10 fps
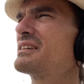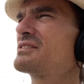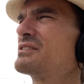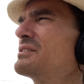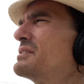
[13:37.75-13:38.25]

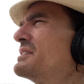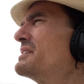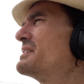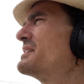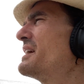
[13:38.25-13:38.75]
So
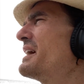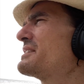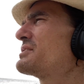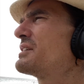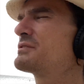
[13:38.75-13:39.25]

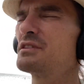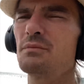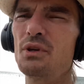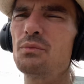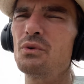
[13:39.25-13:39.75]
hats off to the
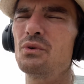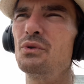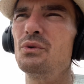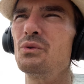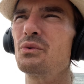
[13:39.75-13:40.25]
people
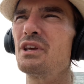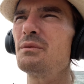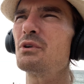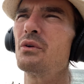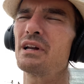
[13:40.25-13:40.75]
who
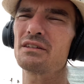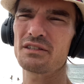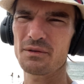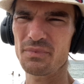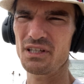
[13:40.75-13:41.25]
keep going out to
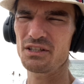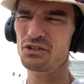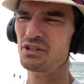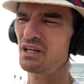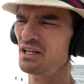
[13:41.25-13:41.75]
the
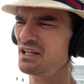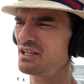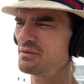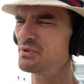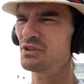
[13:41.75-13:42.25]
beach
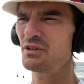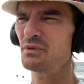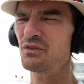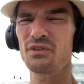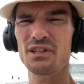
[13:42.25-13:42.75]
and putting their
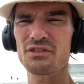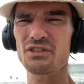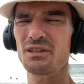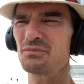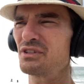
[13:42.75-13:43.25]
middle fingers
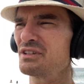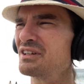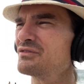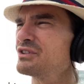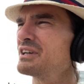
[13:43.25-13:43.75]
up to the
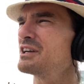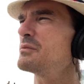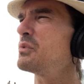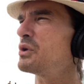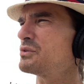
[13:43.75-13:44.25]
governor here in
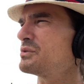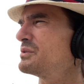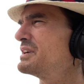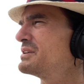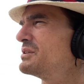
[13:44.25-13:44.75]
Puerto
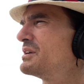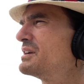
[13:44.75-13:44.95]
Rico.